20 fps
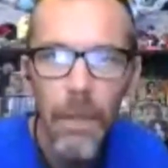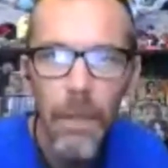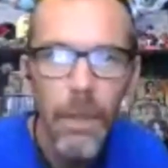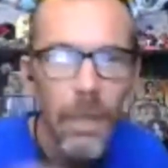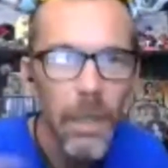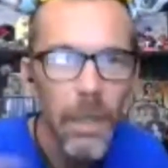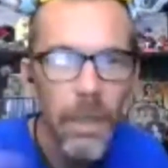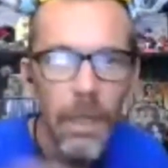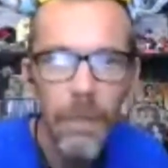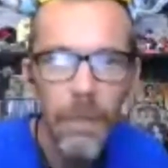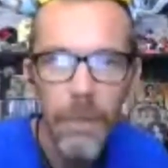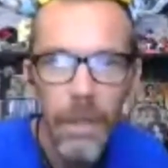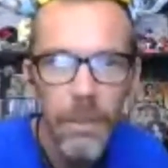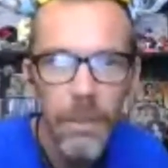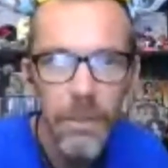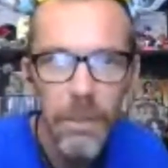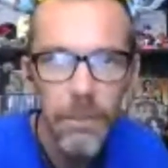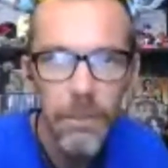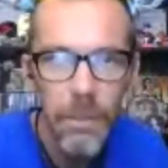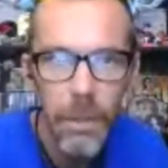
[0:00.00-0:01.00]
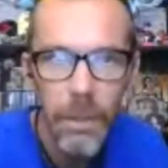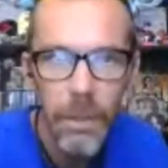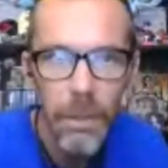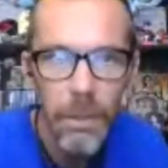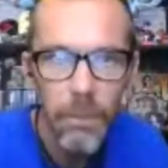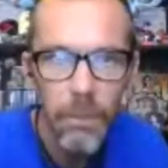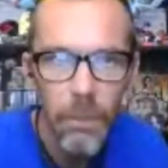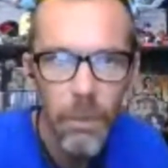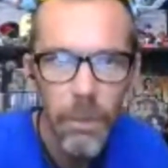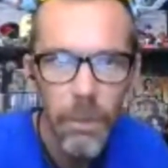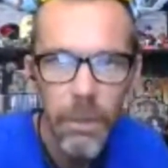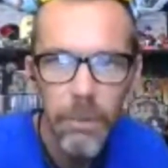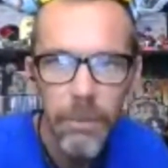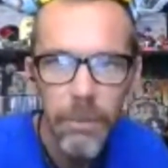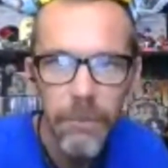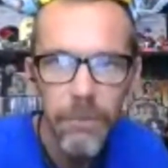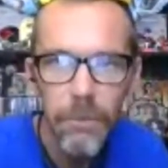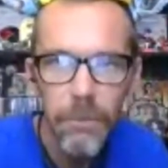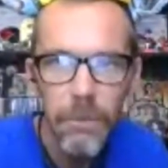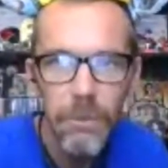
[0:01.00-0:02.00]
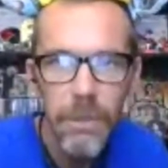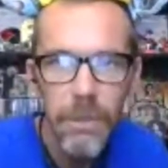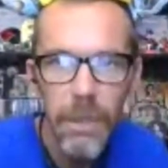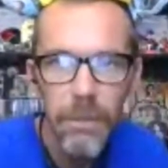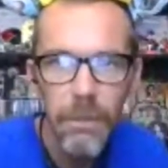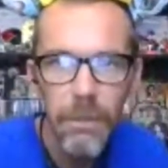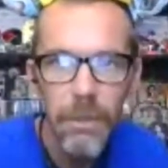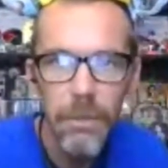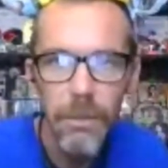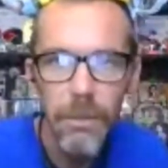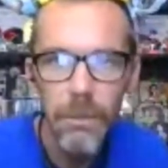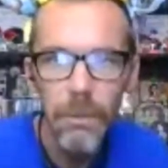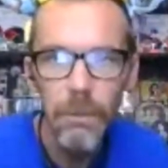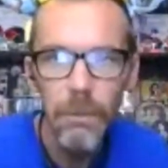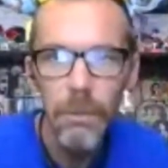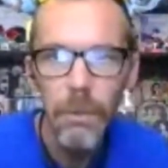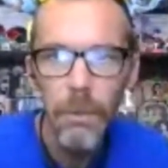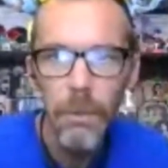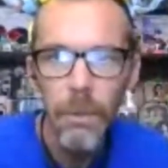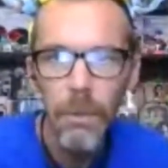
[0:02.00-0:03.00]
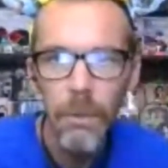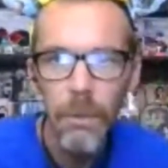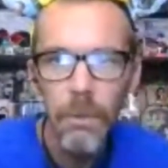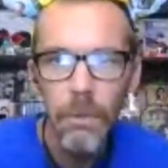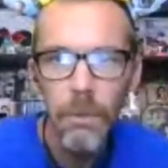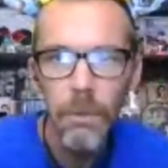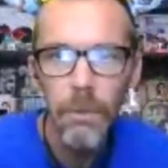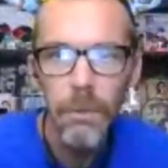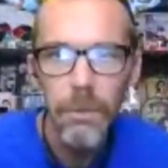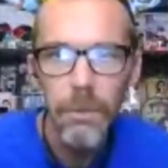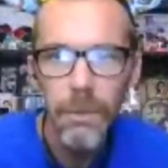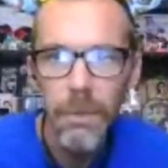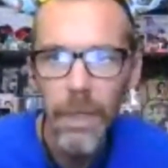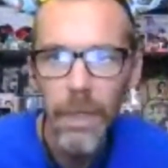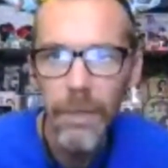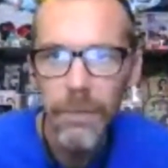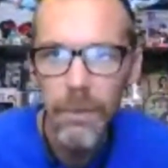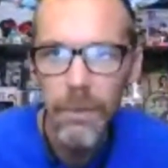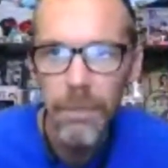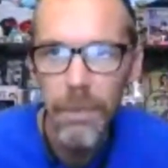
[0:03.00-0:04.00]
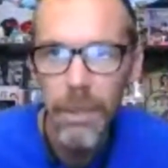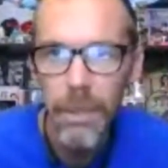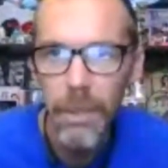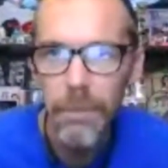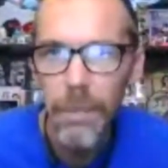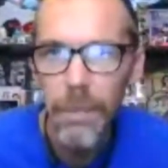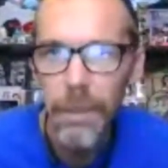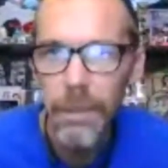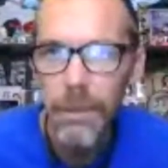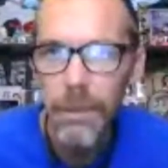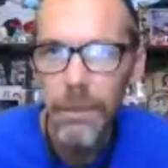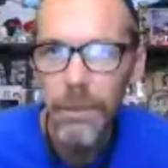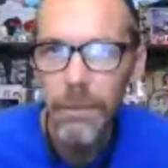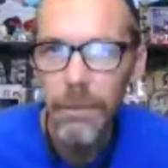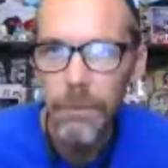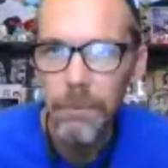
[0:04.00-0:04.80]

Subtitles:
And I might jump on in the morning before Sherry too. We'll just have to play it by ear.